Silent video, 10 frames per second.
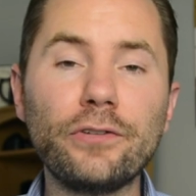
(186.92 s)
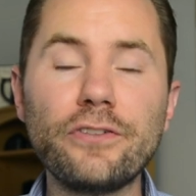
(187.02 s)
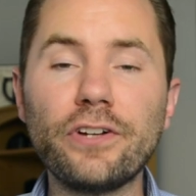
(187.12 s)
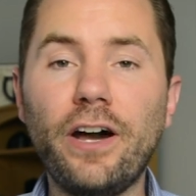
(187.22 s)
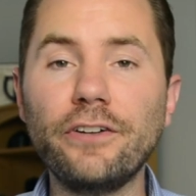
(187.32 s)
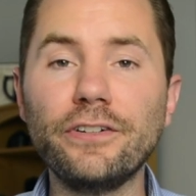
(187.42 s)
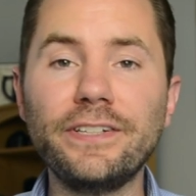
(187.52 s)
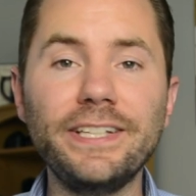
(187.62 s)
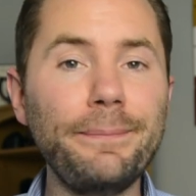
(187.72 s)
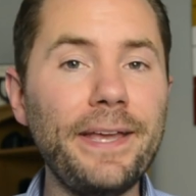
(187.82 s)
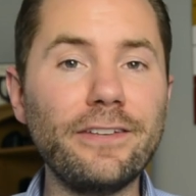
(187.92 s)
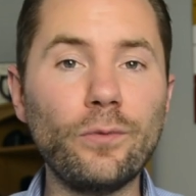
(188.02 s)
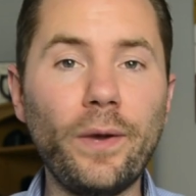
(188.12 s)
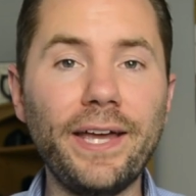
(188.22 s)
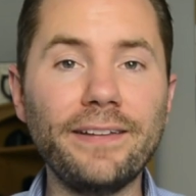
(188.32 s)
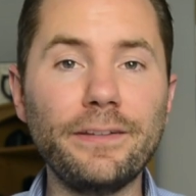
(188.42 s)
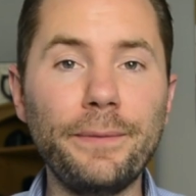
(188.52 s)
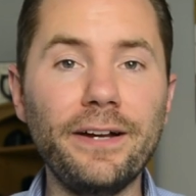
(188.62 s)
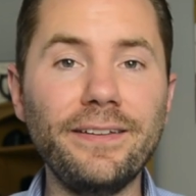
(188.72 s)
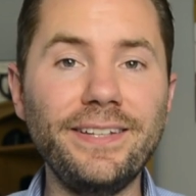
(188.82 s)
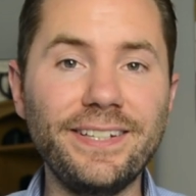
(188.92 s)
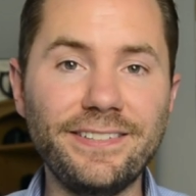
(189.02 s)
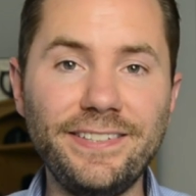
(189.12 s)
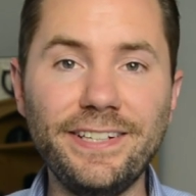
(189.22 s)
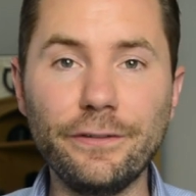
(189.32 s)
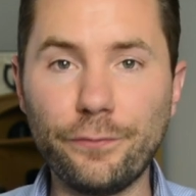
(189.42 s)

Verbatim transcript: treasure hunter did make his way out to Maryland to seek his